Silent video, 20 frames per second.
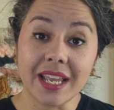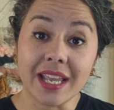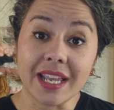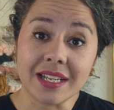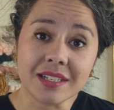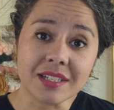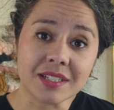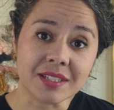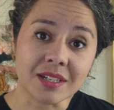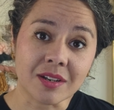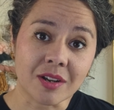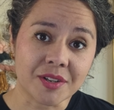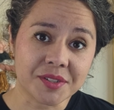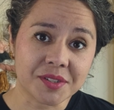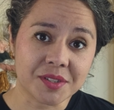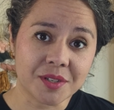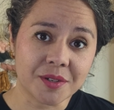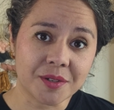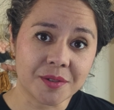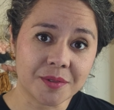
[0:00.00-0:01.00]
and it's
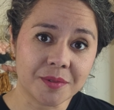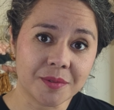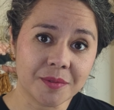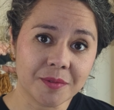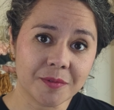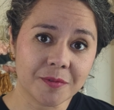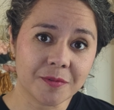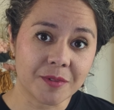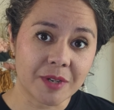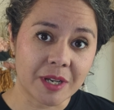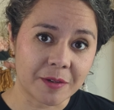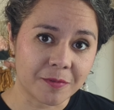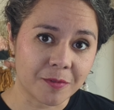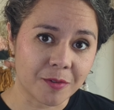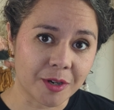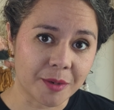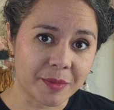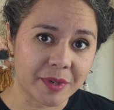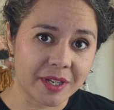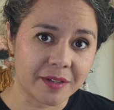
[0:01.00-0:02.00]
also a
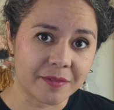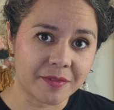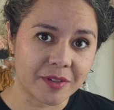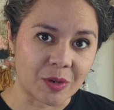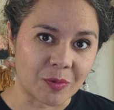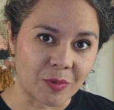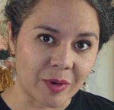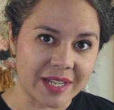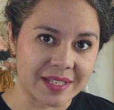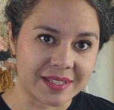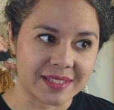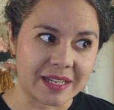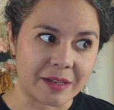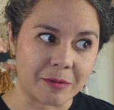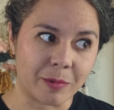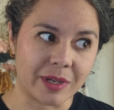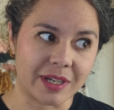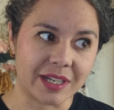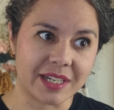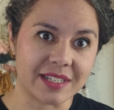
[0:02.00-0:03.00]
form of
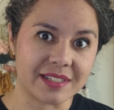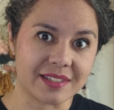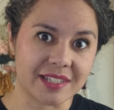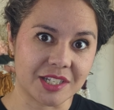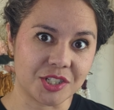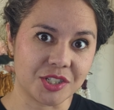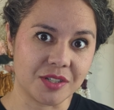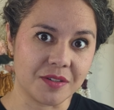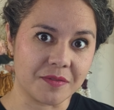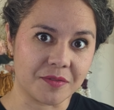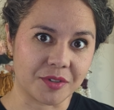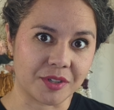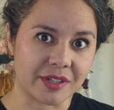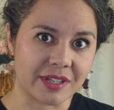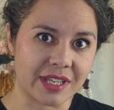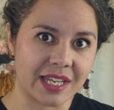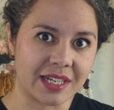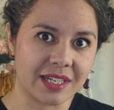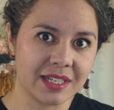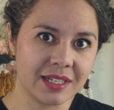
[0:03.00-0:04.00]
erasing what it is that you've
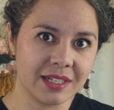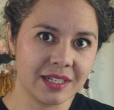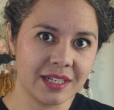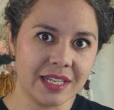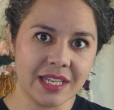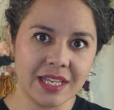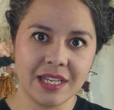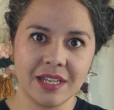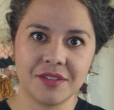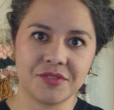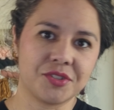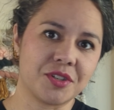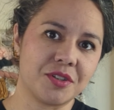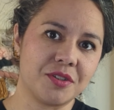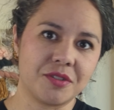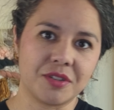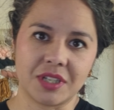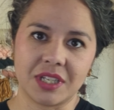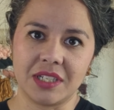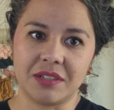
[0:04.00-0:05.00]
created so
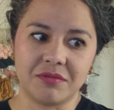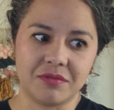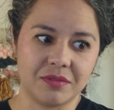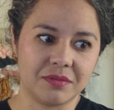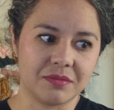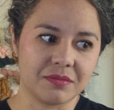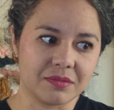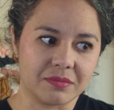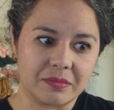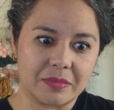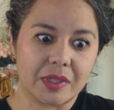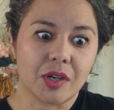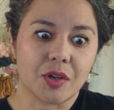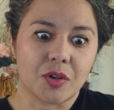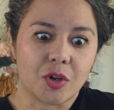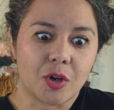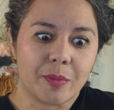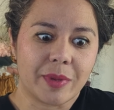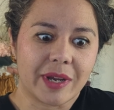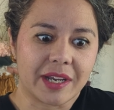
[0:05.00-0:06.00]
you can
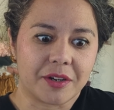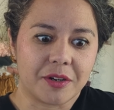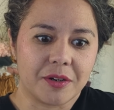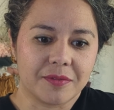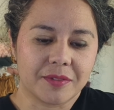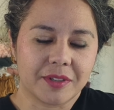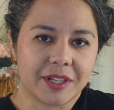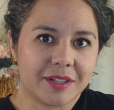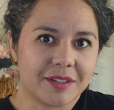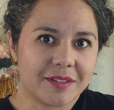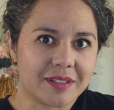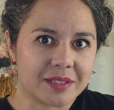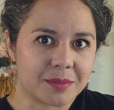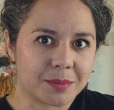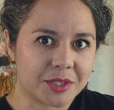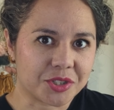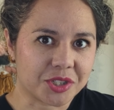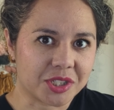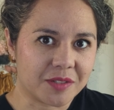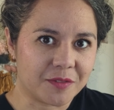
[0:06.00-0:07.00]
go back over it,
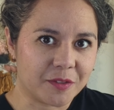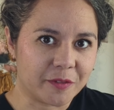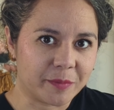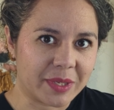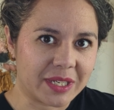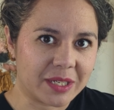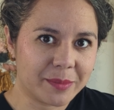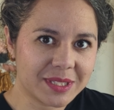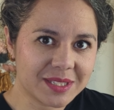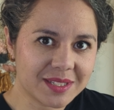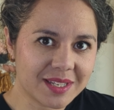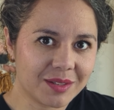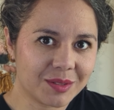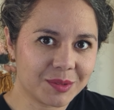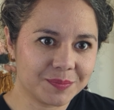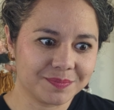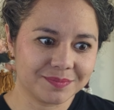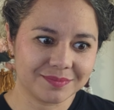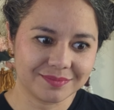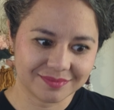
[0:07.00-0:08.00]
especially if you've made a mistake,